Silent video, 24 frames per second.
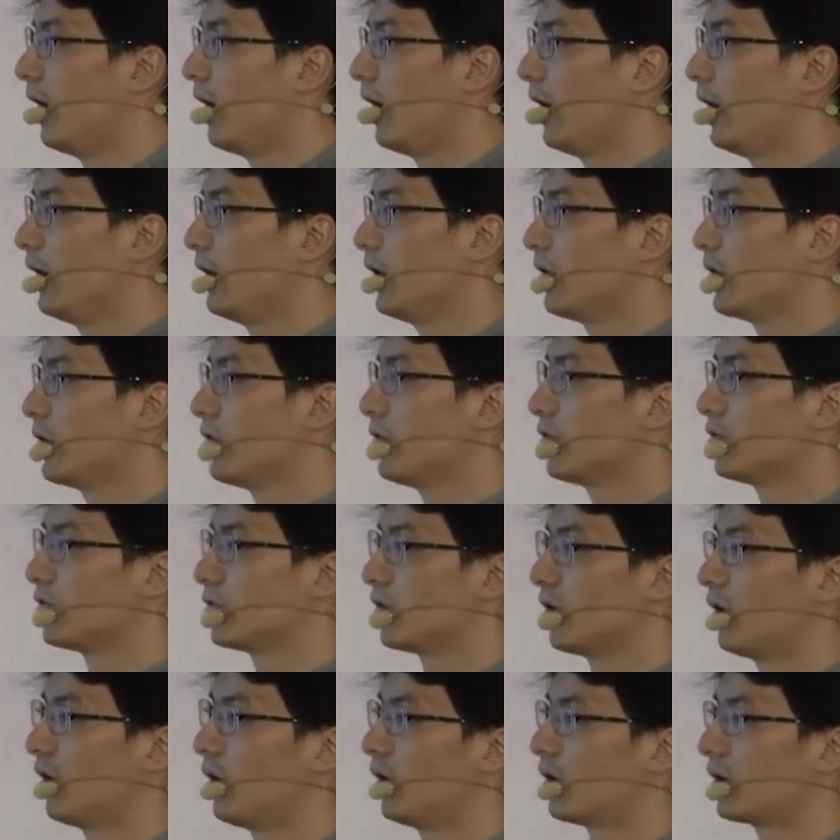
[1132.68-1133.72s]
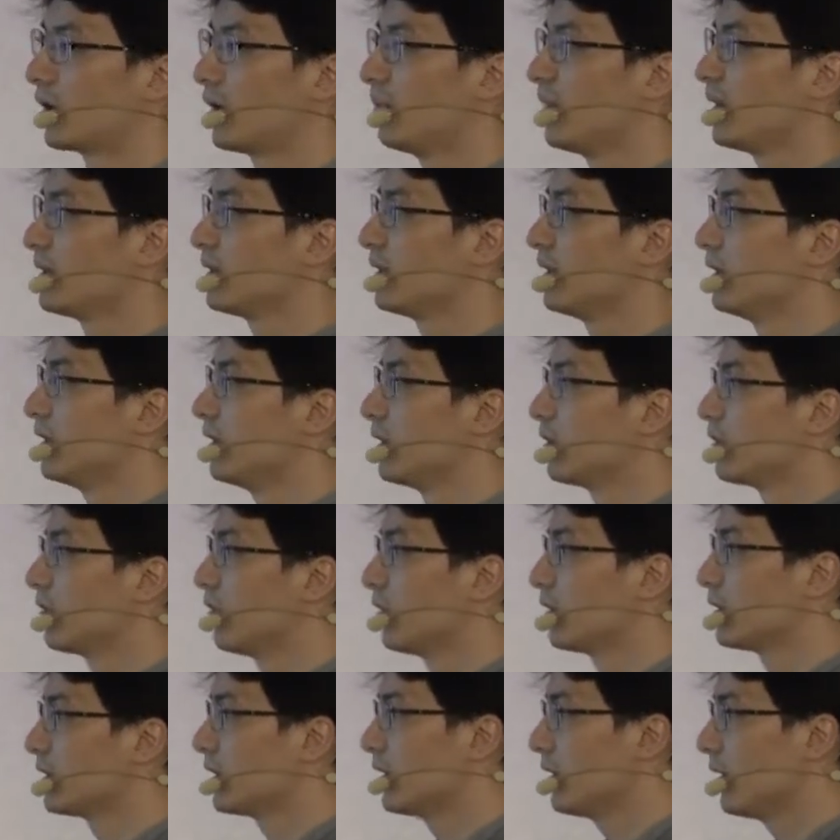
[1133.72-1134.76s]
inode or capacity
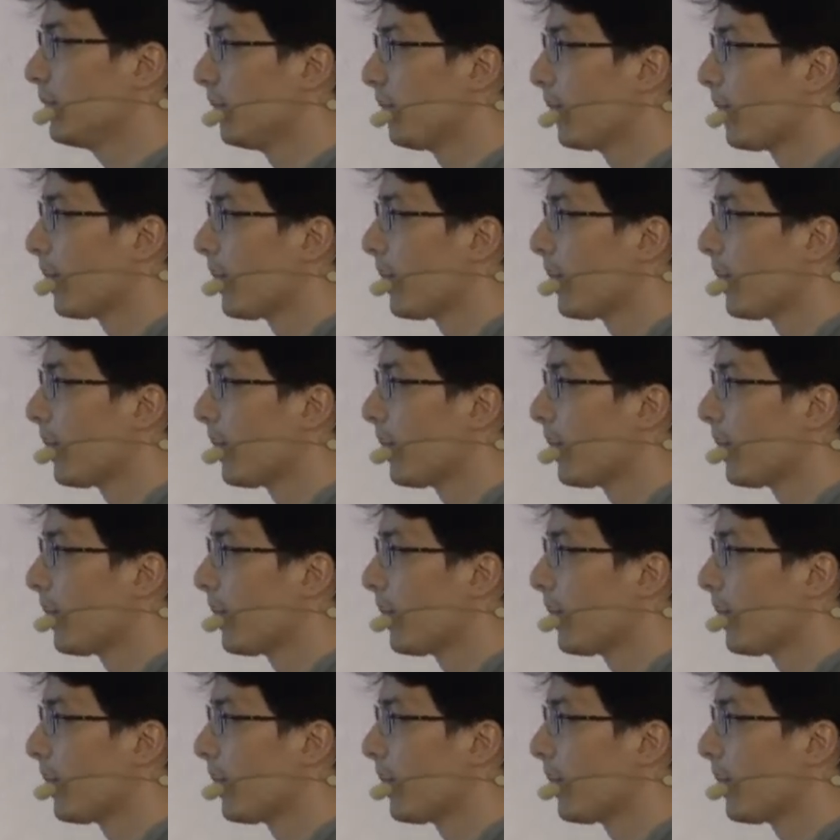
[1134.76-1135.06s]
quota,